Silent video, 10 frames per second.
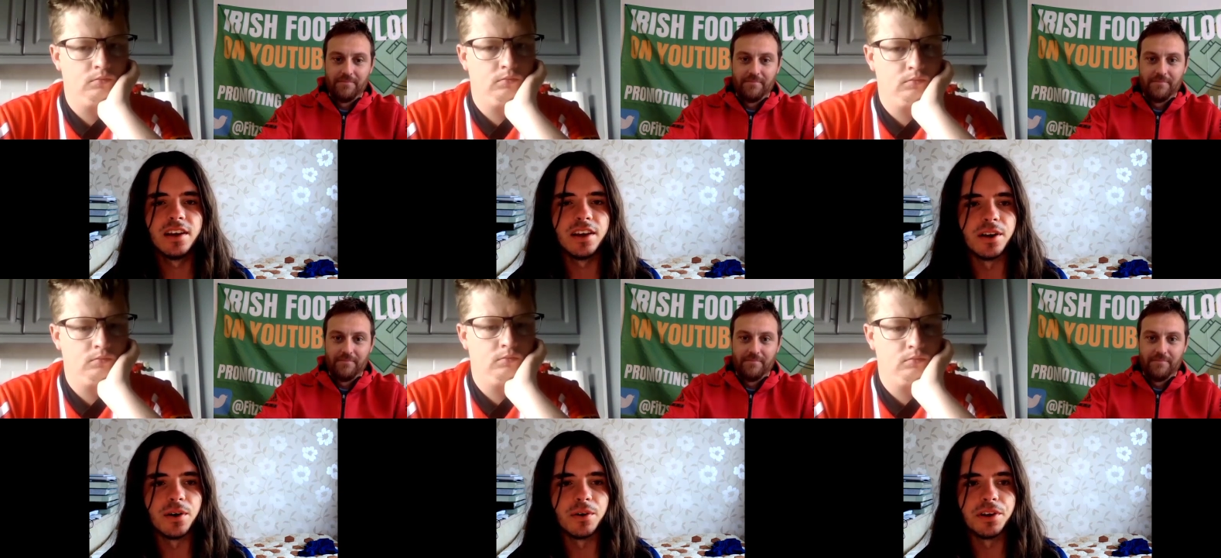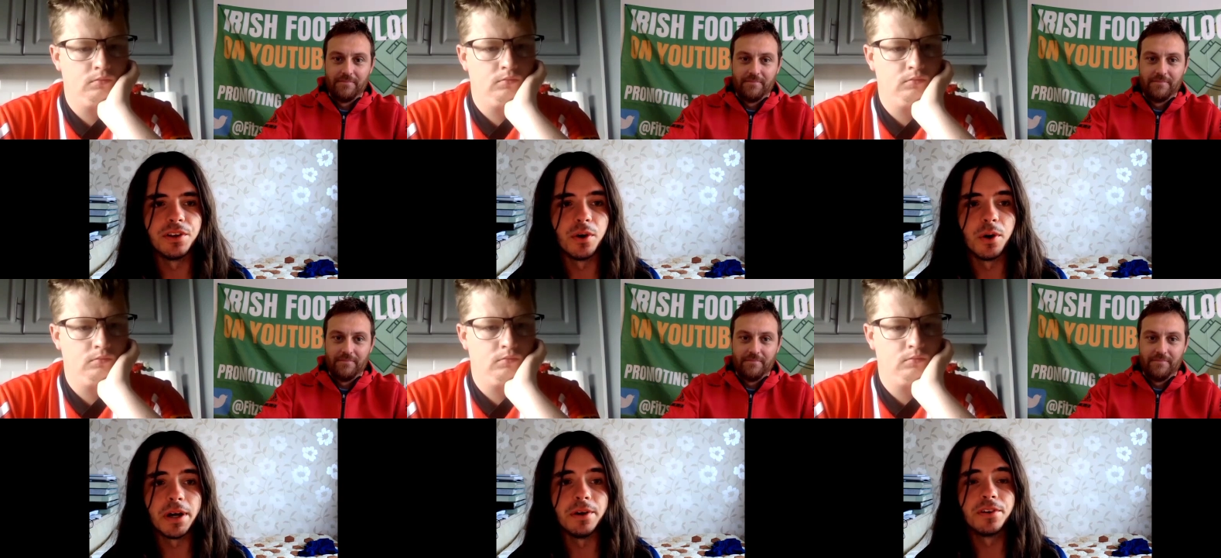Speaker 1: you know you know
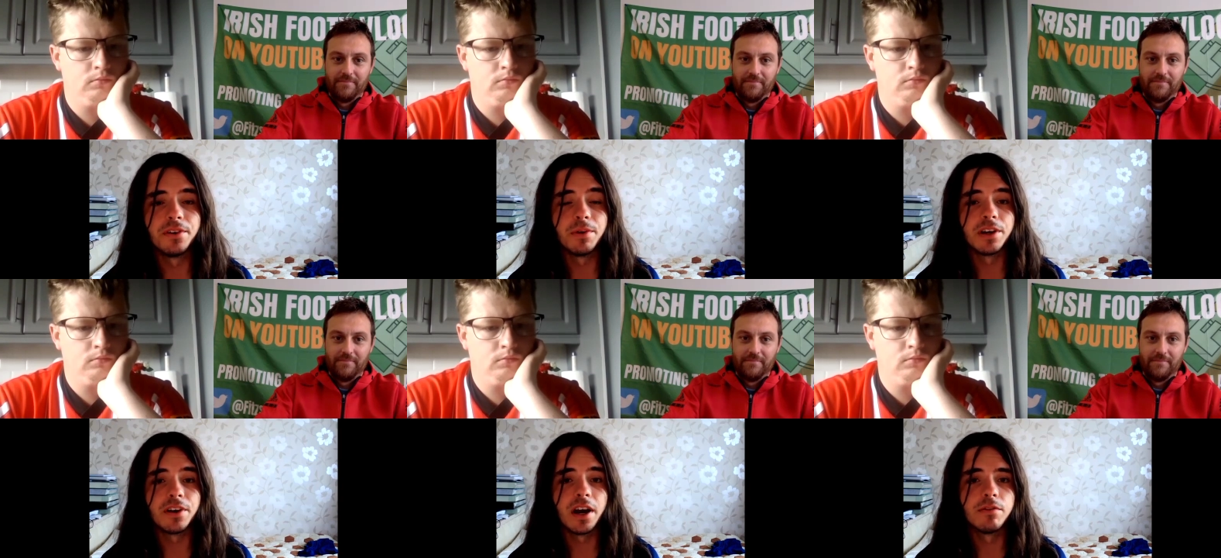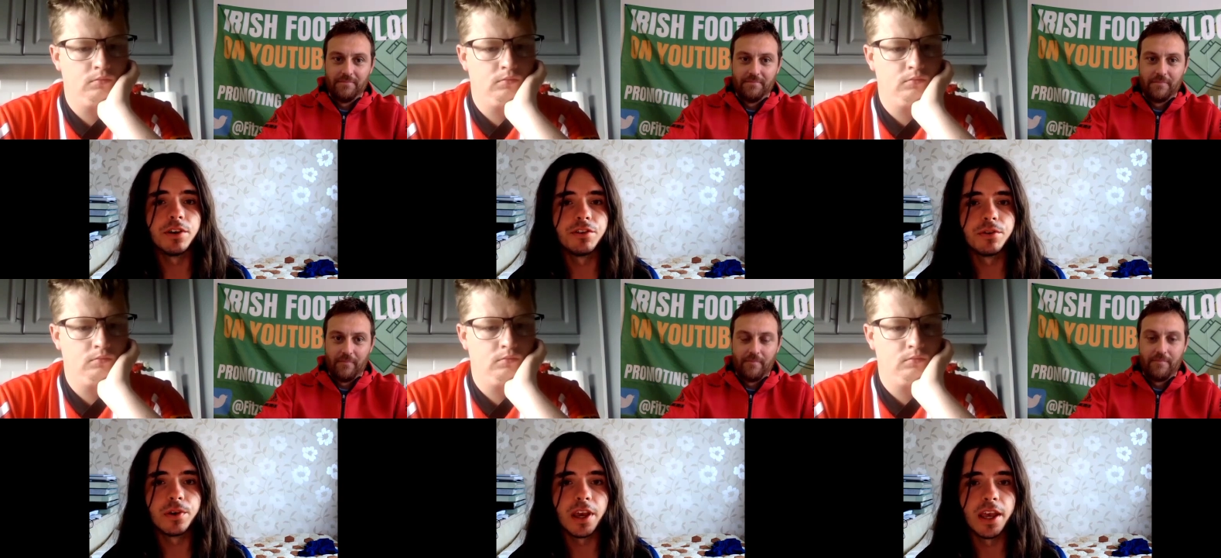about it when you're halfway
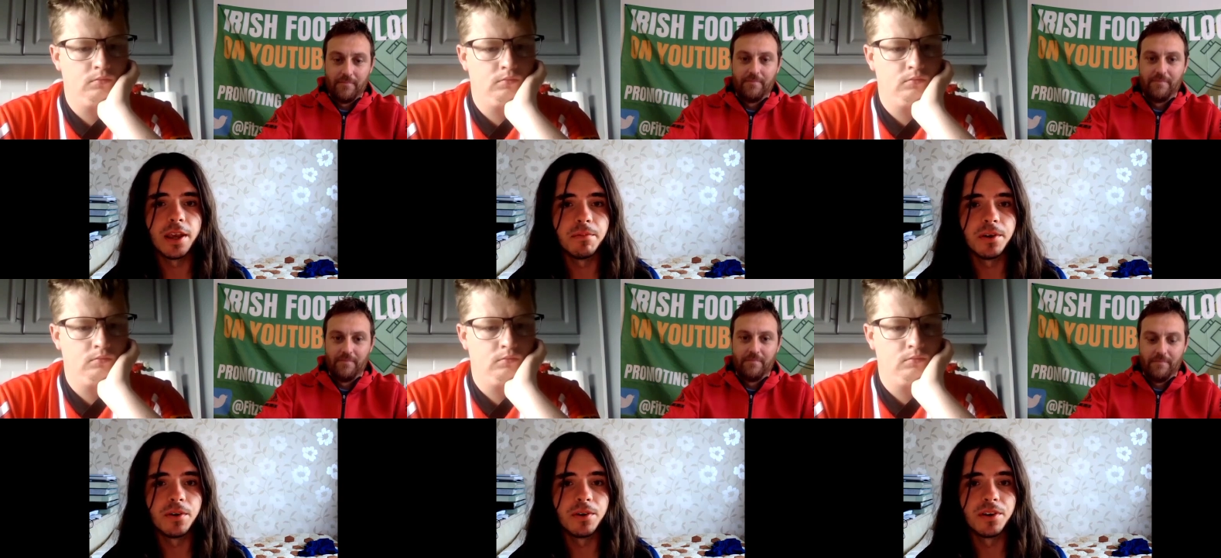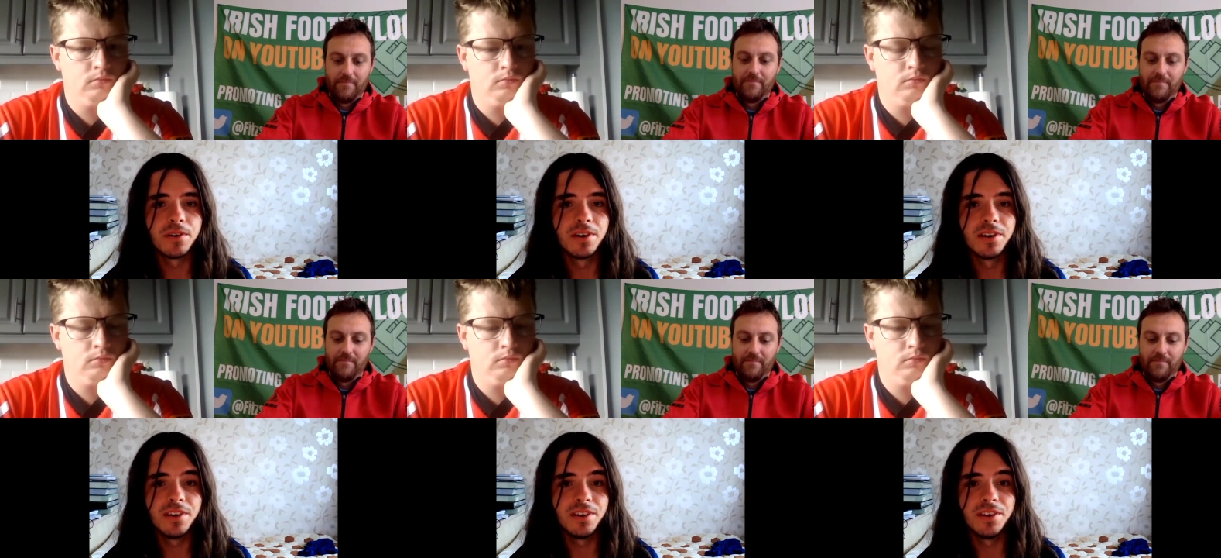through a game. You know you're
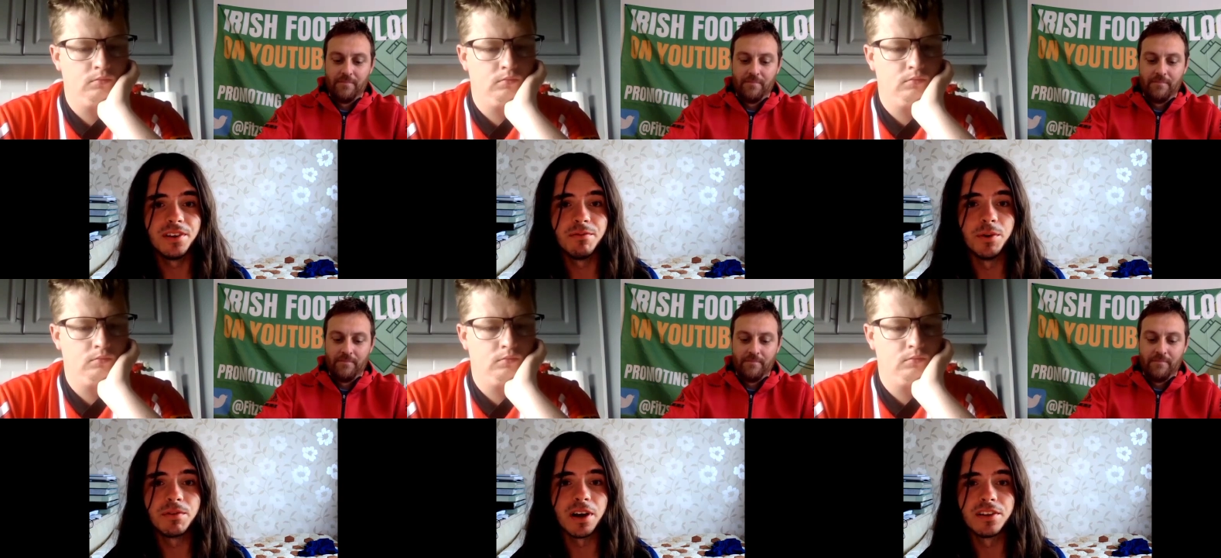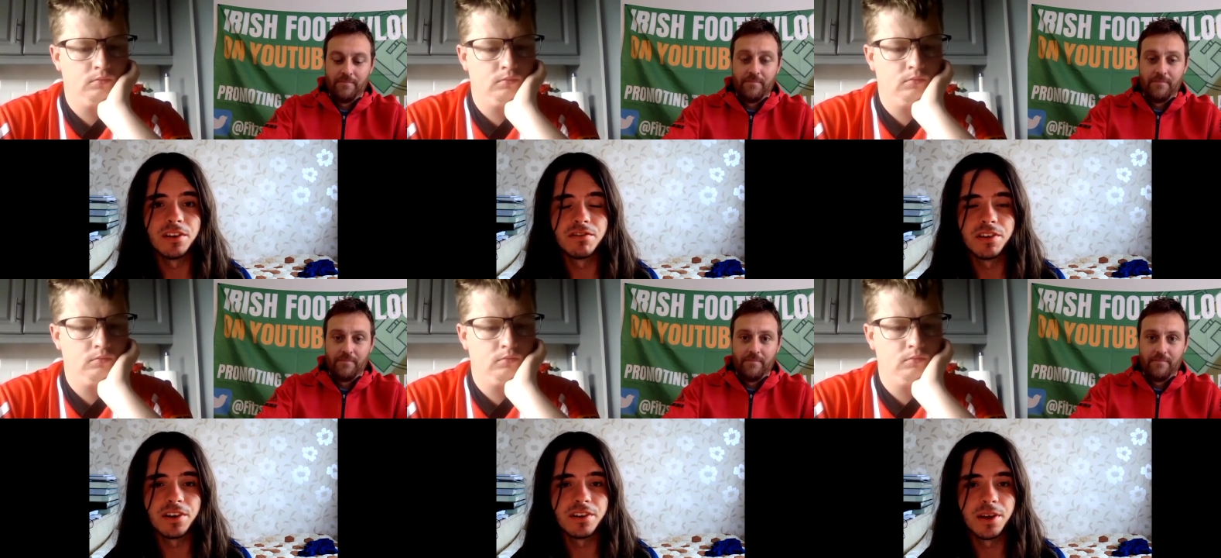you've moved onto your
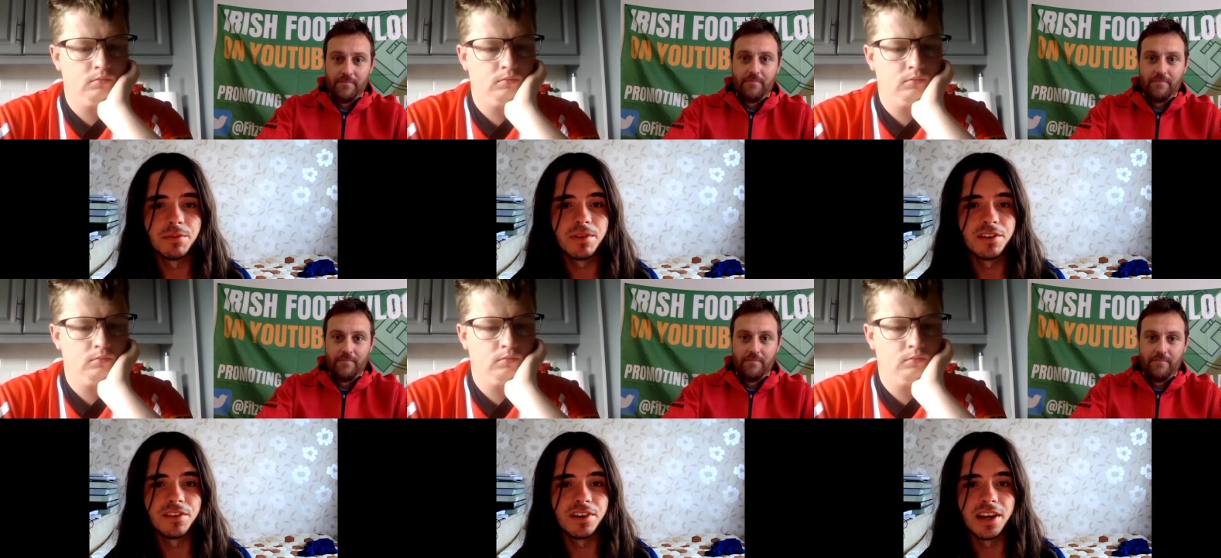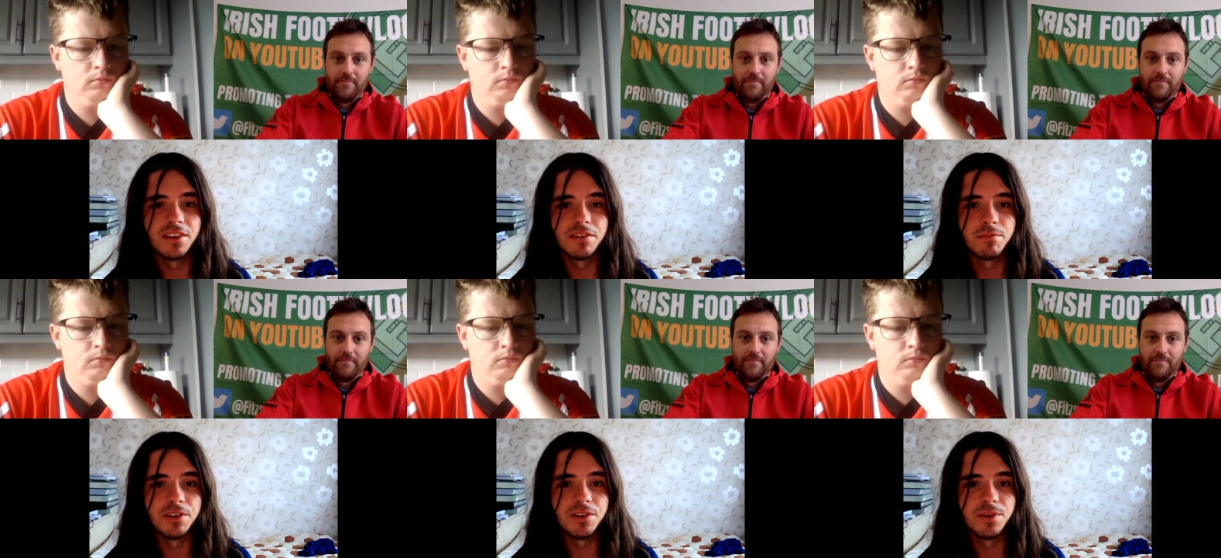fingertips because your nails have
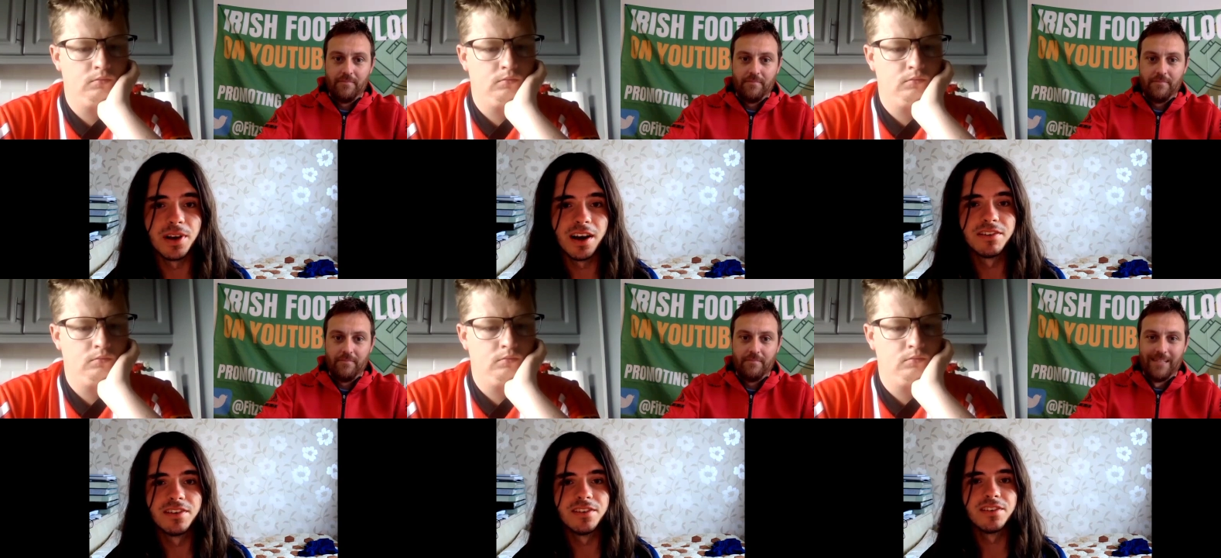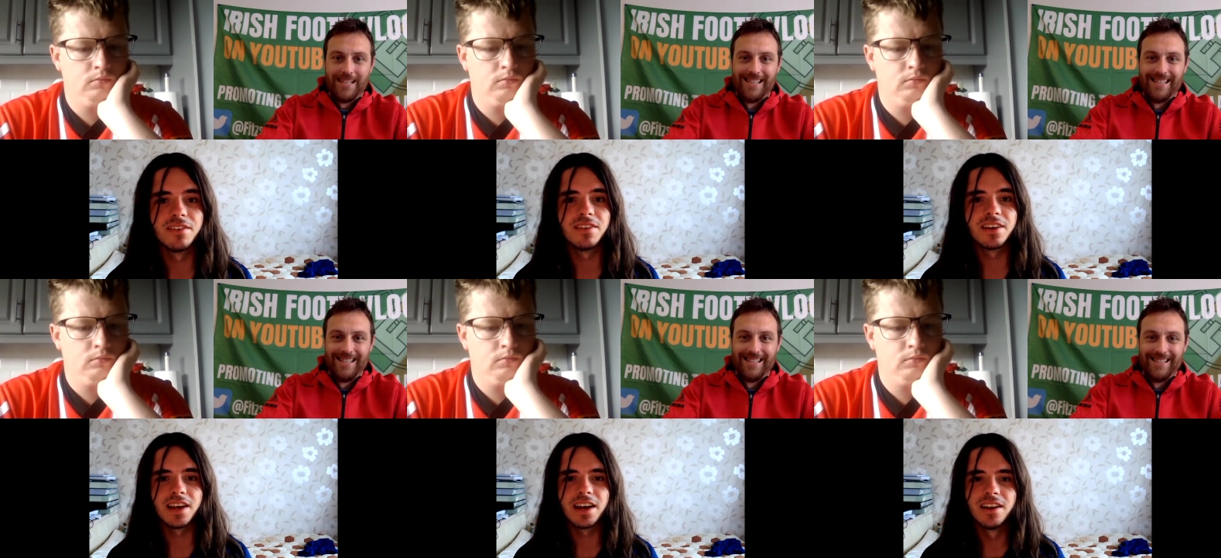been chewed off and stuff
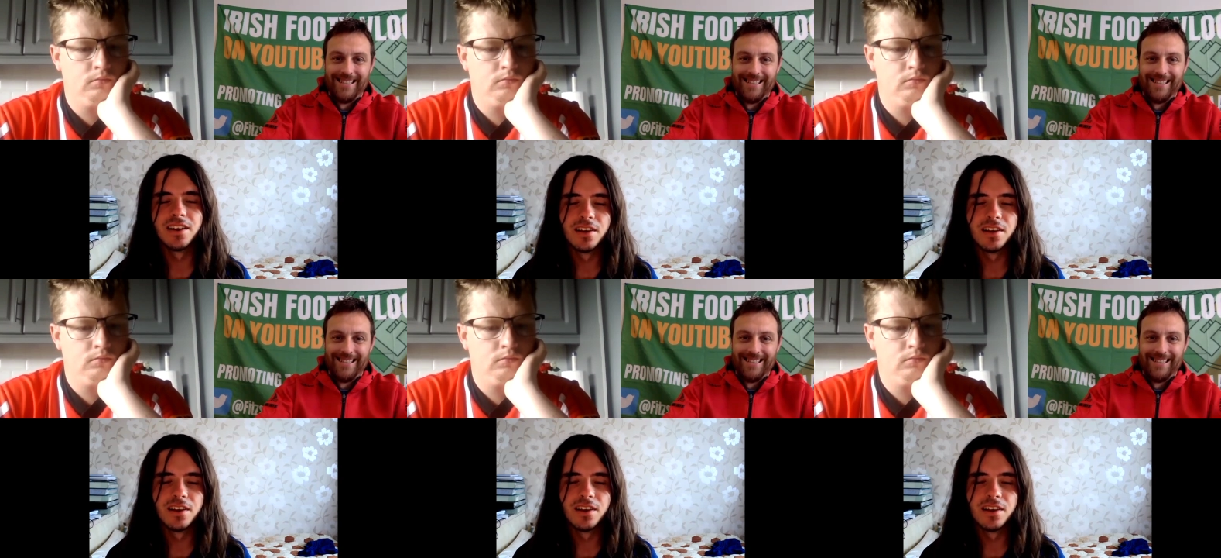like that.